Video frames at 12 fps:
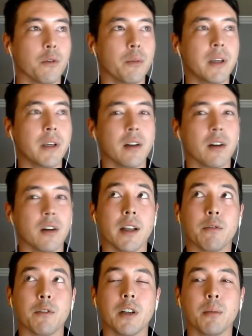for me,
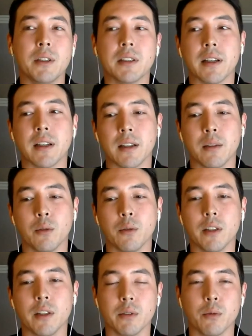or like for him, he said,
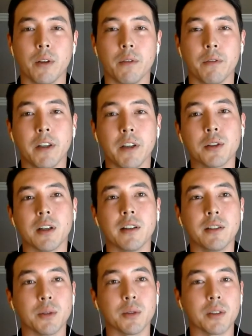if he goes to
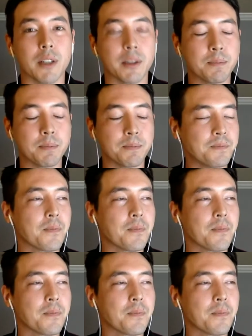lunch with somebody